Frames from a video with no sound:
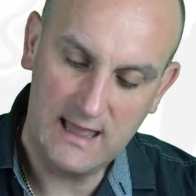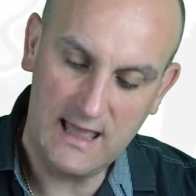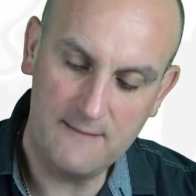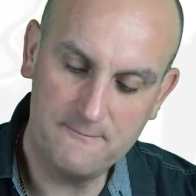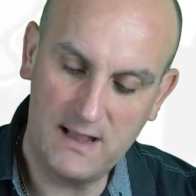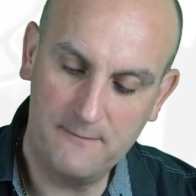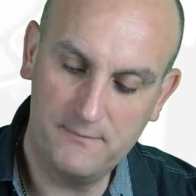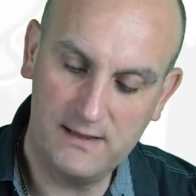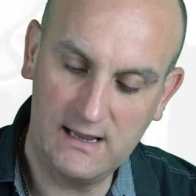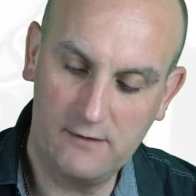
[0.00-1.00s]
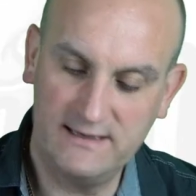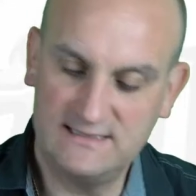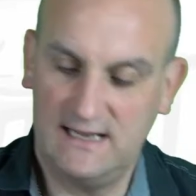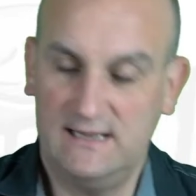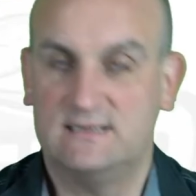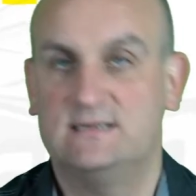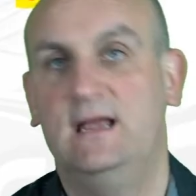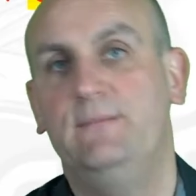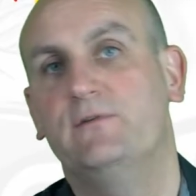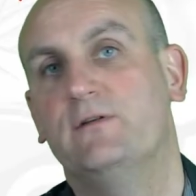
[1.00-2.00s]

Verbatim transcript: m and b are exactly the same,